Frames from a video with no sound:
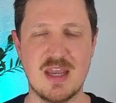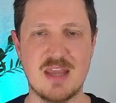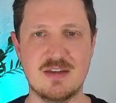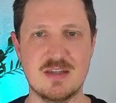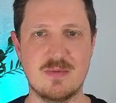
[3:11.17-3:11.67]

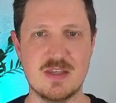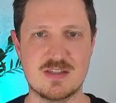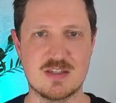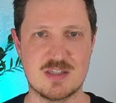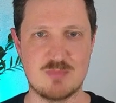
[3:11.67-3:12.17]
And in
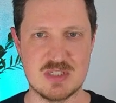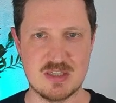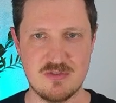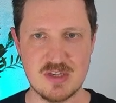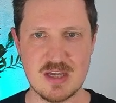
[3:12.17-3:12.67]
this
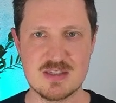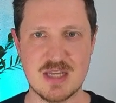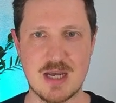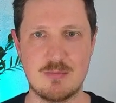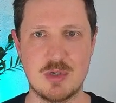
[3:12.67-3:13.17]
specific
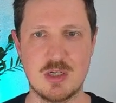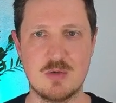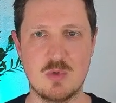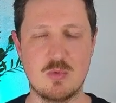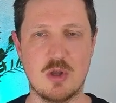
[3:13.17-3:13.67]

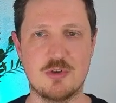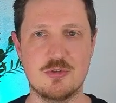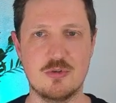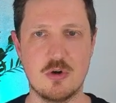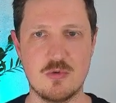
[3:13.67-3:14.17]
example, we want
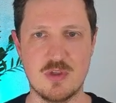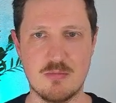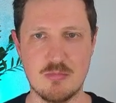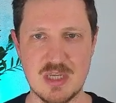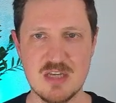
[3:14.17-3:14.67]
to know the
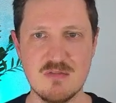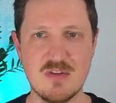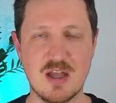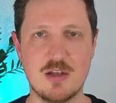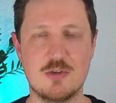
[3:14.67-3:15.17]
mean
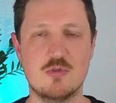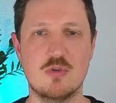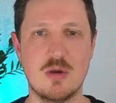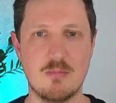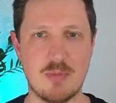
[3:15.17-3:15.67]

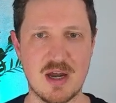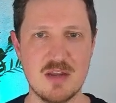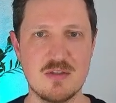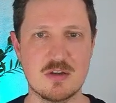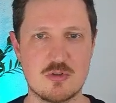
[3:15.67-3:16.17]
value
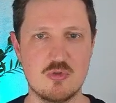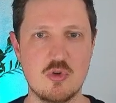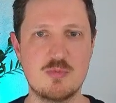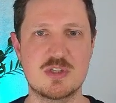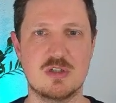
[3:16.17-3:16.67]
by the
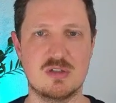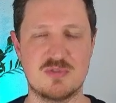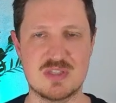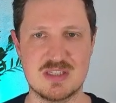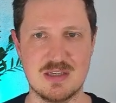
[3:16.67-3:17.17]
groups
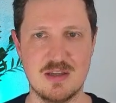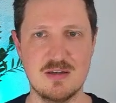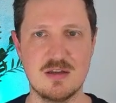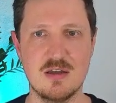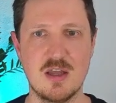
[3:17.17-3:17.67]
of
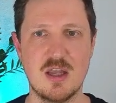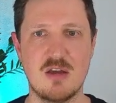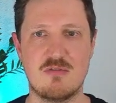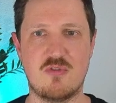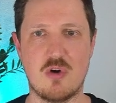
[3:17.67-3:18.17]
cylinder
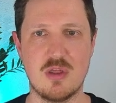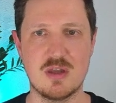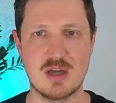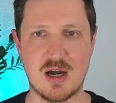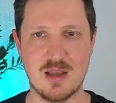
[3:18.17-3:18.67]
for
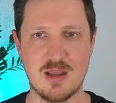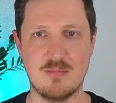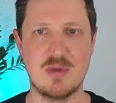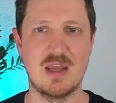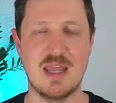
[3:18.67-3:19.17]
the
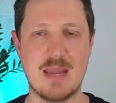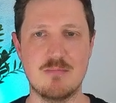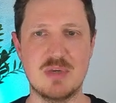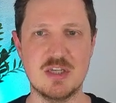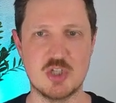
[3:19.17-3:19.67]
column
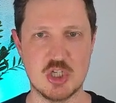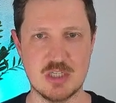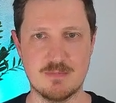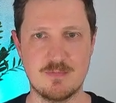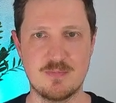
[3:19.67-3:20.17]
MPG.